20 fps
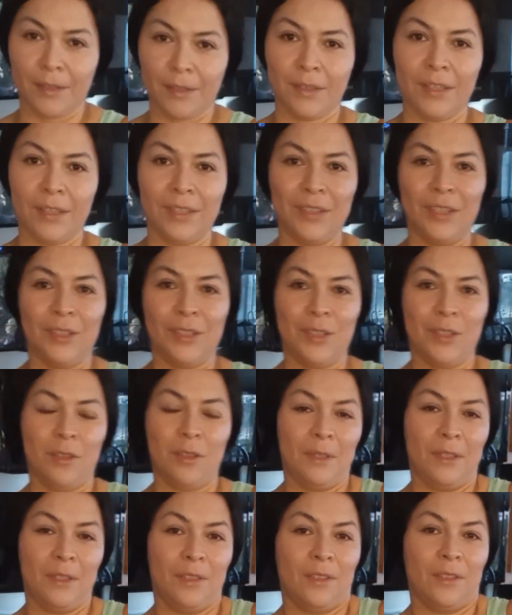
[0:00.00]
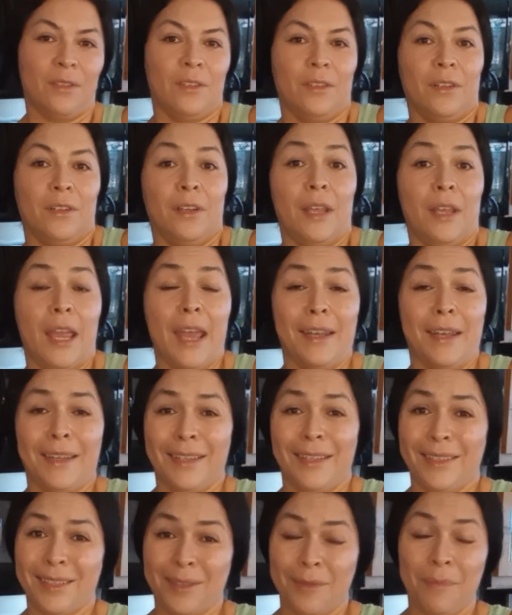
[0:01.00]
it needs to be stirred. And
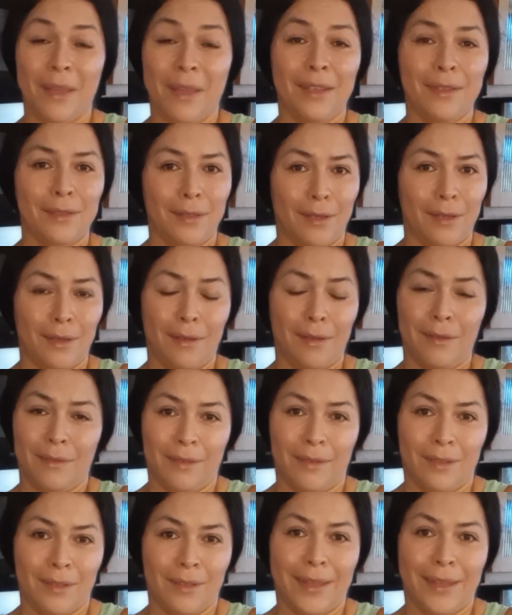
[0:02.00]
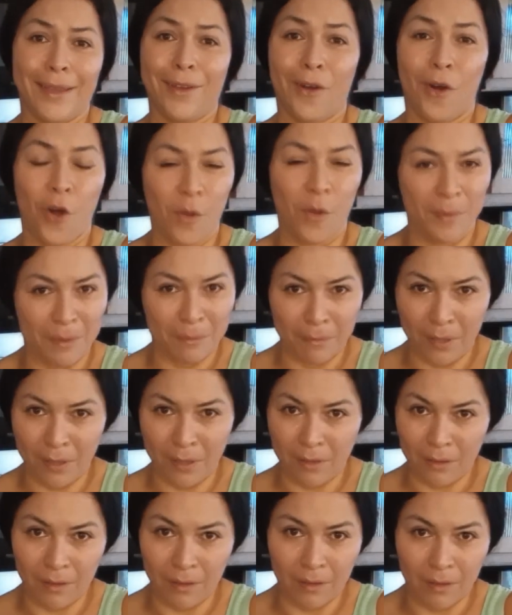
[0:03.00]
it's messy, like almond
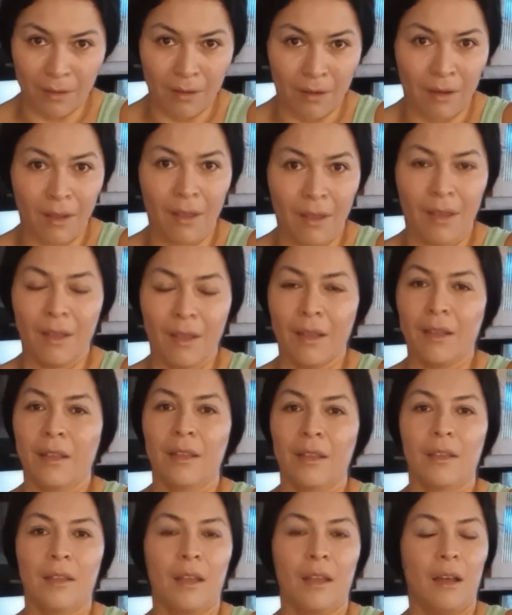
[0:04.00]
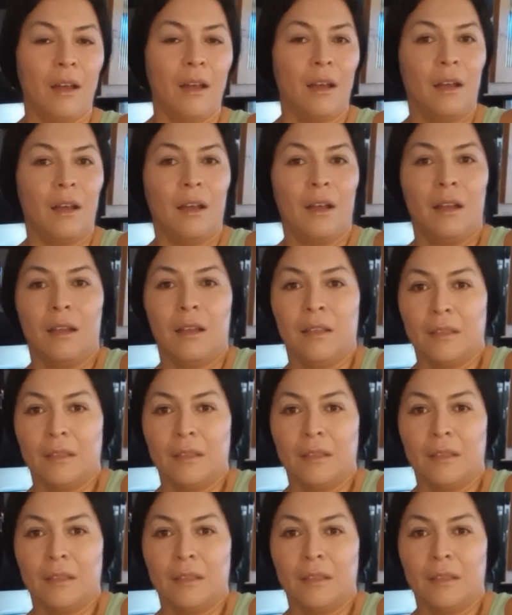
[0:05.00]
butter. Uh,